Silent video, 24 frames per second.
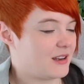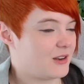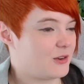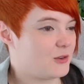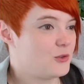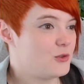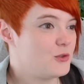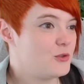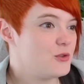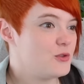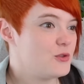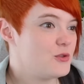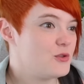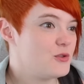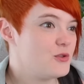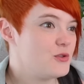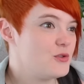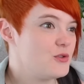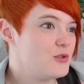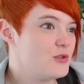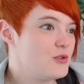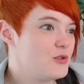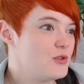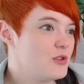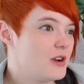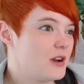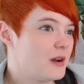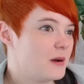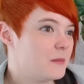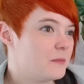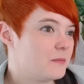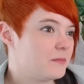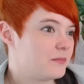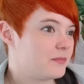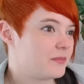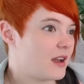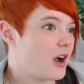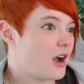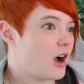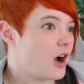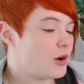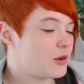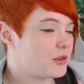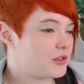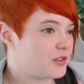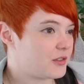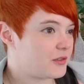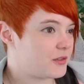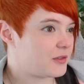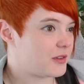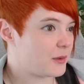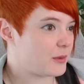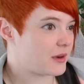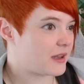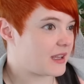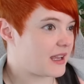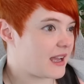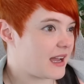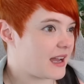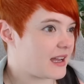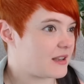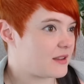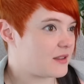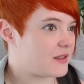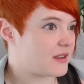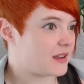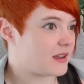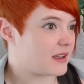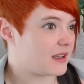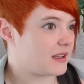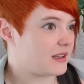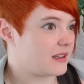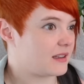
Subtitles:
Ooh. Oh, it's a flower cannon thing.